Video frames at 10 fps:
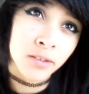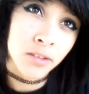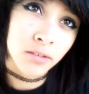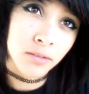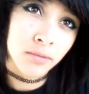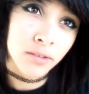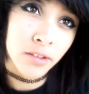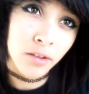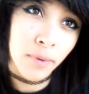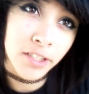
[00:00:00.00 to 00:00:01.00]
So
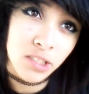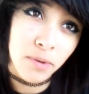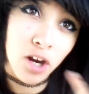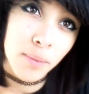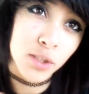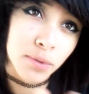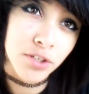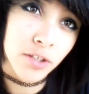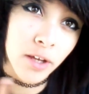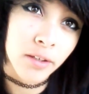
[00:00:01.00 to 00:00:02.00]
you might see my arm
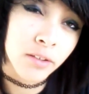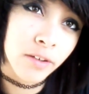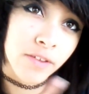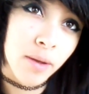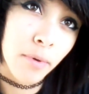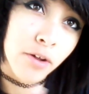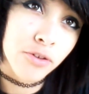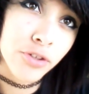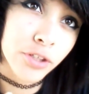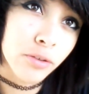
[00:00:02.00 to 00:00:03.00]
switch a lot. If that
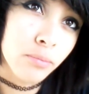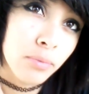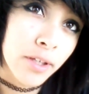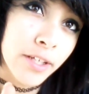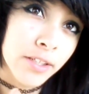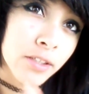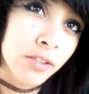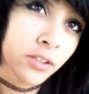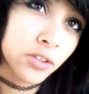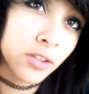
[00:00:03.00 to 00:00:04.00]
bothers you,
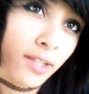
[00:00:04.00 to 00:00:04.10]
please